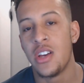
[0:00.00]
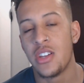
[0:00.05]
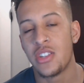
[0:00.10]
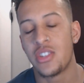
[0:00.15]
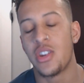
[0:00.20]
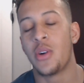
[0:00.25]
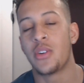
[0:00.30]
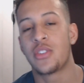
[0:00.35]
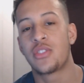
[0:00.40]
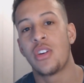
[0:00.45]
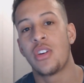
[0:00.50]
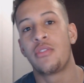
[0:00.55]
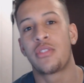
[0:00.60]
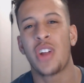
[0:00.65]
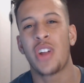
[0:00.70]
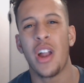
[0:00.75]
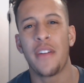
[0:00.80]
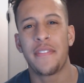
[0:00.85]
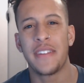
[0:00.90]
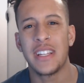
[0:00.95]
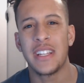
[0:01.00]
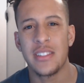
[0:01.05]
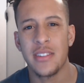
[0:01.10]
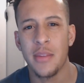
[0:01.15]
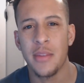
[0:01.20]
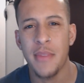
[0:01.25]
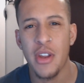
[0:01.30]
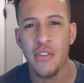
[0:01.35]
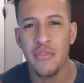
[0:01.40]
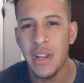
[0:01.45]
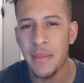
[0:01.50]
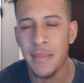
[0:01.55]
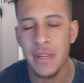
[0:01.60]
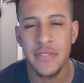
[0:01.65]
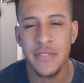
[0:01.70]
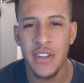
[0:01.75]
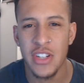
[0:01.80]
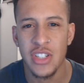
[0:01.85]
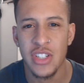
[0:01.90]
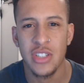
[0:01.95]
So I think it's going to be a remix
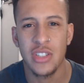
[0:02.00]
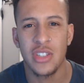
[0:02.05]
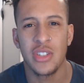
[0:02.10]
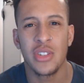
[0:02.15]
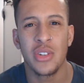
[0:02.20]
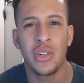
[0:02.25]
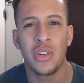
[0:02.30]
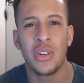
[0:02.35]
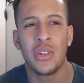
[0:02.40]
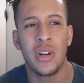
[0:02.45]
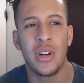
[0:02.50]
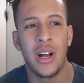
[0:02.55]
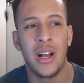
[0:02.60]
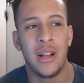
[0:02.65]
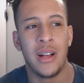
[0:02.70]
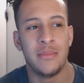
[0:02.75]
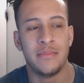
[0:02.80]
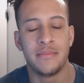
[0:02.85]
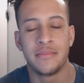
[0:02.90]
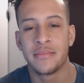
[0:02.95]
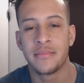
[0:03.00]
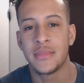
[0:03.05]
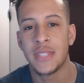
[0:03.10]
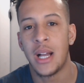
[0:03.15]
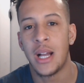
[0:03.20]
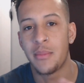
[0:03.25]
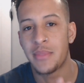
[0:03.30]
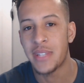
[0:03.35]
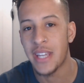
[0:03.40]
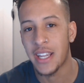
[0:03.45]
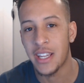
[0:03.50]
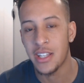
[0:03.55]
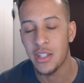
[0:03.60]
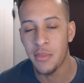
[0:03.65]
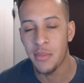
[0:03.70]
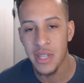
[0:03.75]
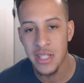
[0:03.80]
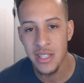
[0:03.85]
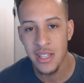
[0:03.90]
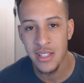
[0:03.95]
version to your I'm Taking Your
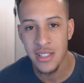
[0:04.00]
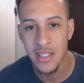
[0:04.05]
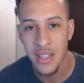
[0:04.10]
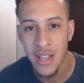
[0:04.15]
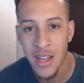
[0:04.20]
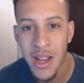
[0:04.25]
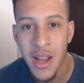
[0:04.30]
Missus.